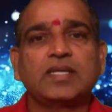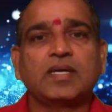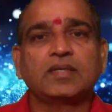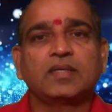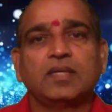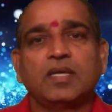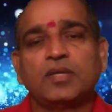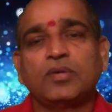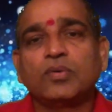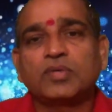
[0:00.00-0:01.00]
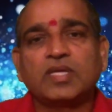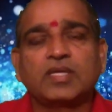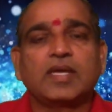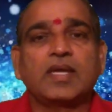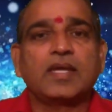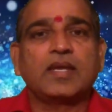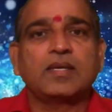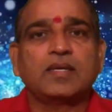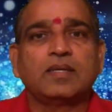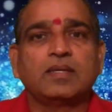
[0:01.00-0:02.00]
that, a yogi
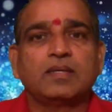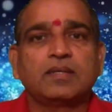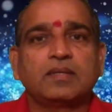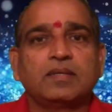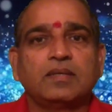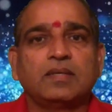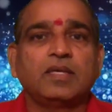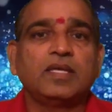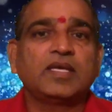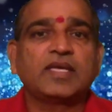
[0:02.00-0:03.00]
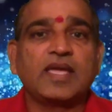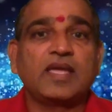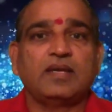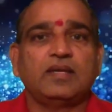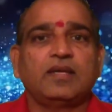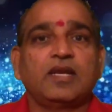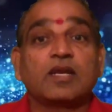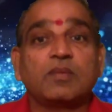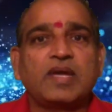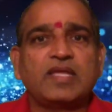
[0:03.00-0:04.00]
can
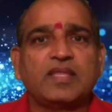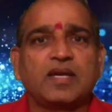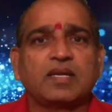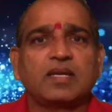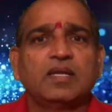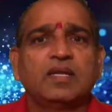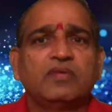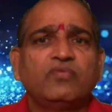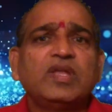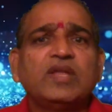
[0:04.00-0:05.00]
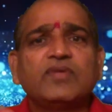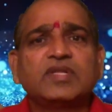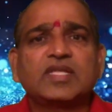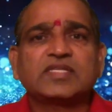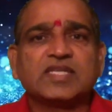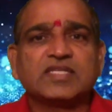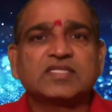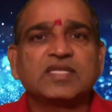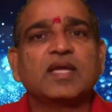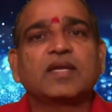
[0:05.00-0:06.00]
determine that whenever there's such
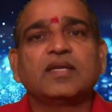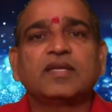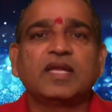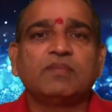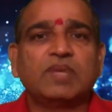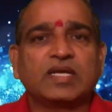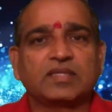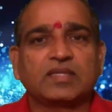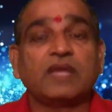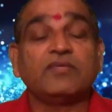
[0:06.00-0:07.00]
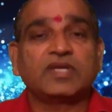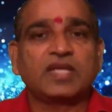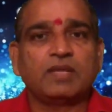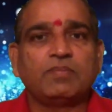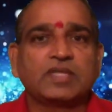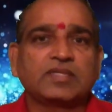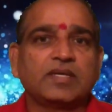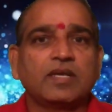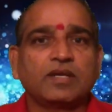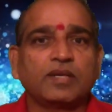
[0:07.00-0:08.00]
thing, I can take birth. I will take birth
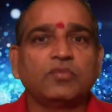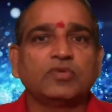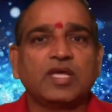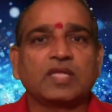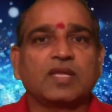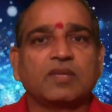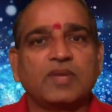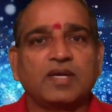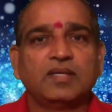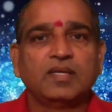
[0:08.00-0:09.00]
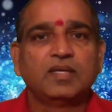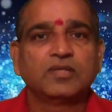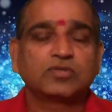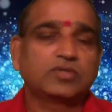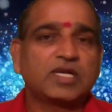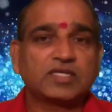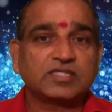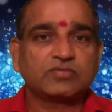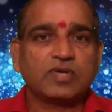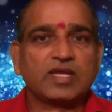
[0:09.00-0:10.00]
and I'll remove the adharma. So that
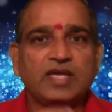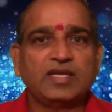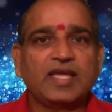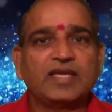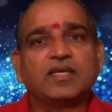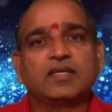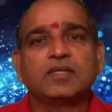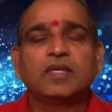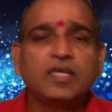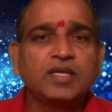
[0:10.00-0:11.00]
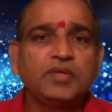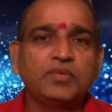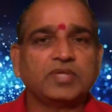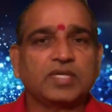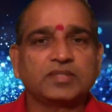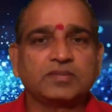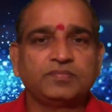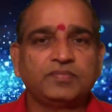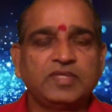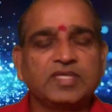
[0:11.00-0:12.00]
is what I like it. He can do that.
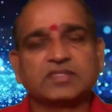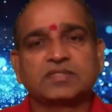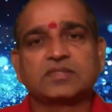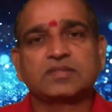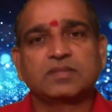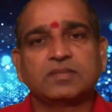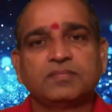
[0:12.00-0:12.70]
Yes.